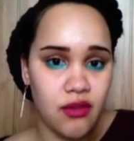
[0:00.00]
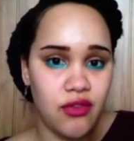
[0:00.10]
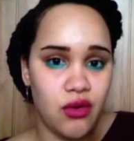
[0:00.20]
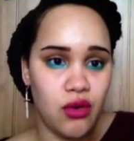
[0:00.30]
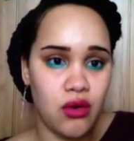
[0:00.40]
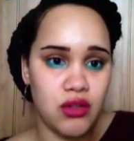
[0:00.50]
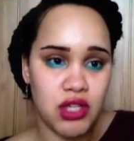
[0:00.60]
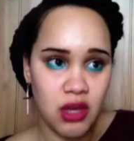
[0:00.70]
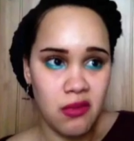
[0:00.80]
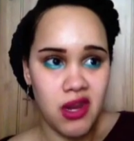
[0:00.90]
for
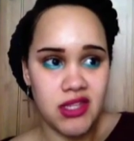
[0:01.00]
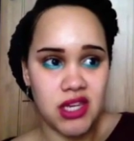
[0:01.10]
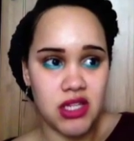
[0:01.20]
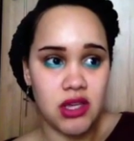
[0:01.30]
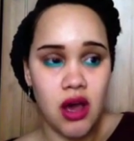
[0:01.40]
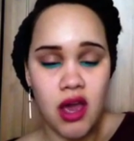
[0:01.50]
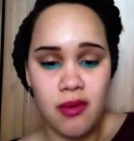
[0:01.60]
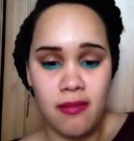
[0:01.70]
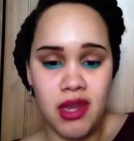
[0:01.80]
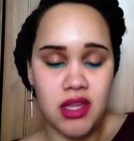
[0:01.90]
2 minutes at a time,
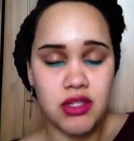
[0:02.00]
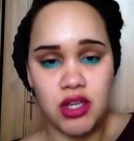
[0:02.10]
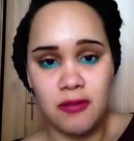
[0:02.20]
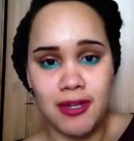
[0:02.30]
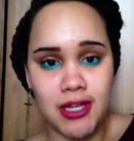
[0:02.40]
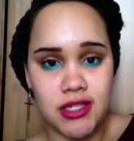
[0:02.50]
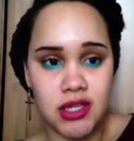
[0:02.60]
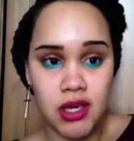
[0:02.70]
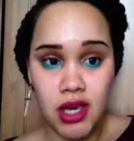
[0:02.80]
a minute, 2 minutes,